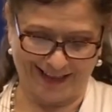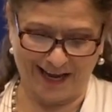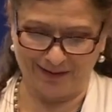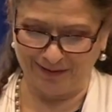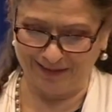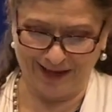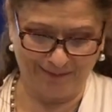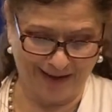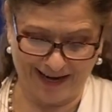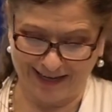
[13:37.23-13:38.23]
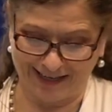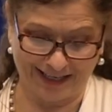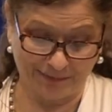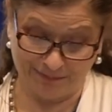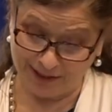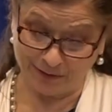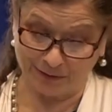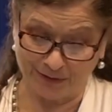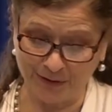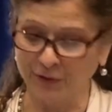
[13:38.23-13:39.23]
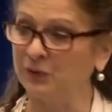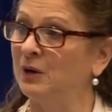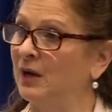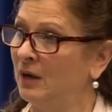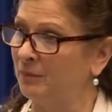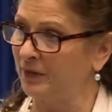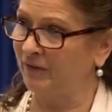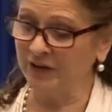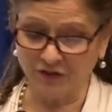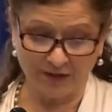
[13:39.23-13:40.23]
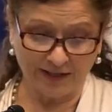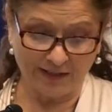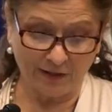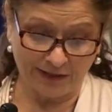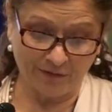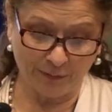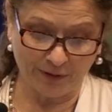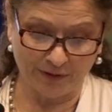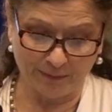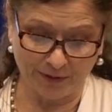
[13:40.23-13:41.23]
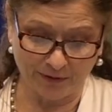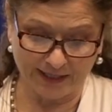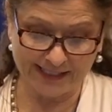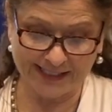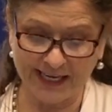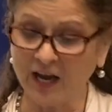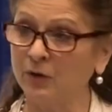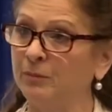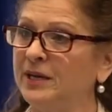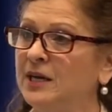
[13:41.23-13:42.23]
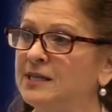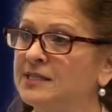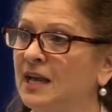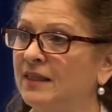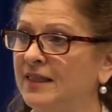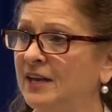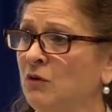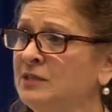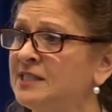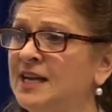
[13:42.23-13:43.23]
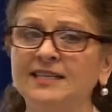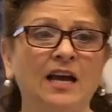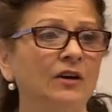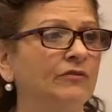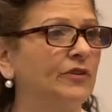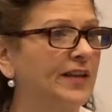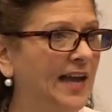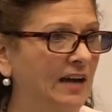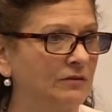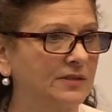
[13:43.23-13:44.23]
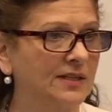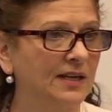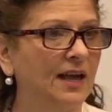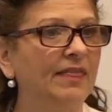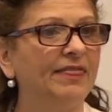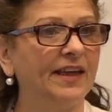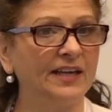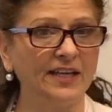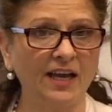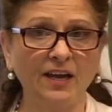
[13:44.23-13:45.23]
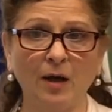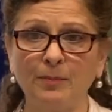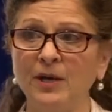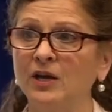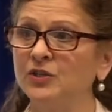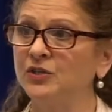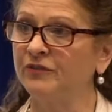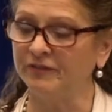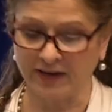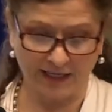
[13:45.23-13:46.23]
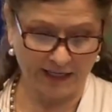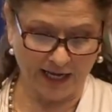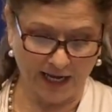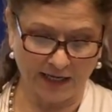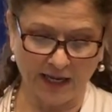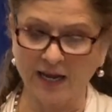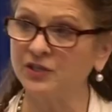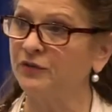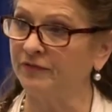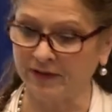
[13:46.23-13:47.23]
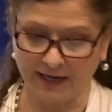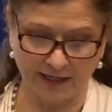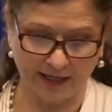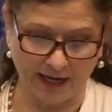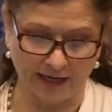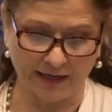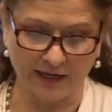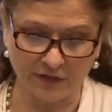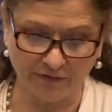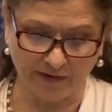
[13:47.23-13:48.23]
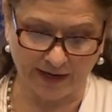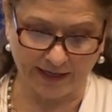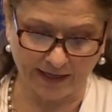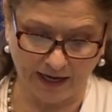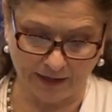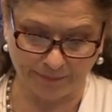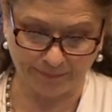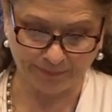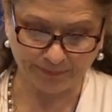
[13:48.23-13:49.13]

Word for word: they, they may get bitter too, but eventually they'll even put the bitterness down because they don't stay down for the count. They get up to fight again and to fight again and to fight again.